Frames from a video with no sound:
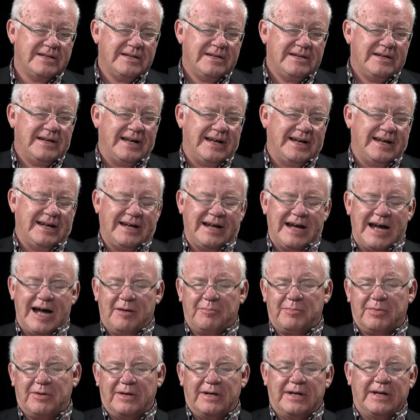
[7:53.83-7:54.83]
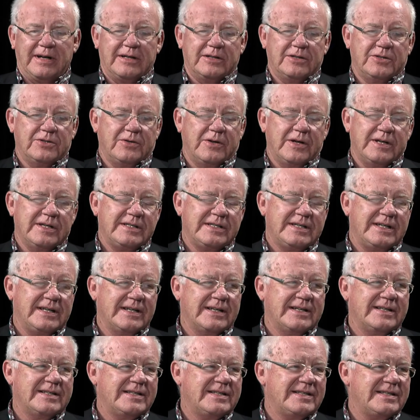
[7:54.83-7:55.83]
uh, operating
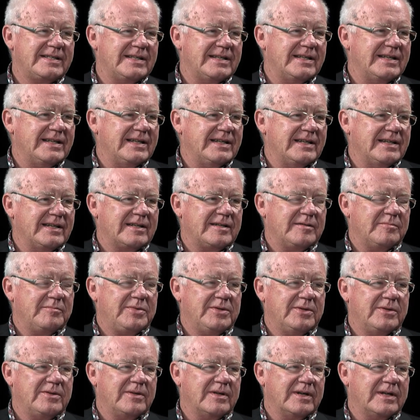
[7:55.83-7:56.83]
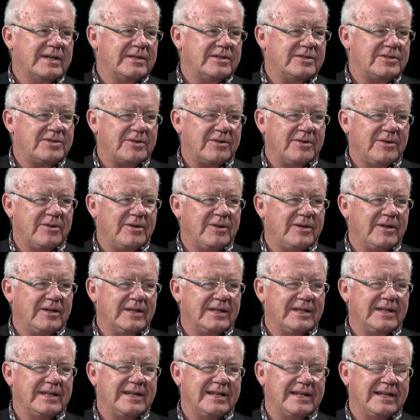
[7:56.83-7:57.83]
joysticks, uh,
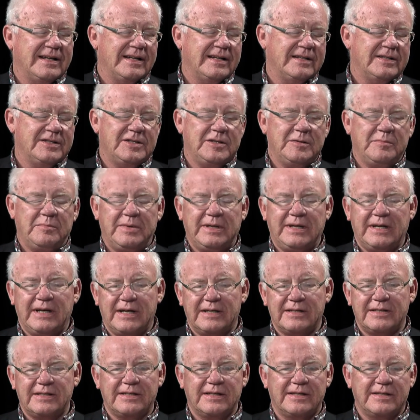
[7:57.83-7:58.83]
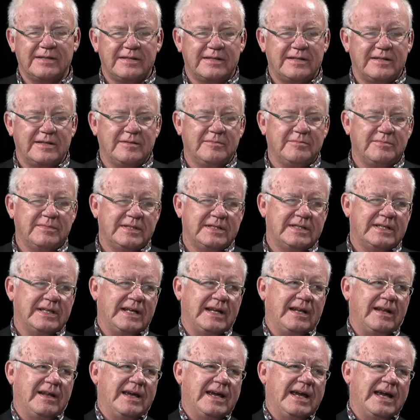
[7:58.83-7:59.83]
computer-controlled uh, G P S systems that lay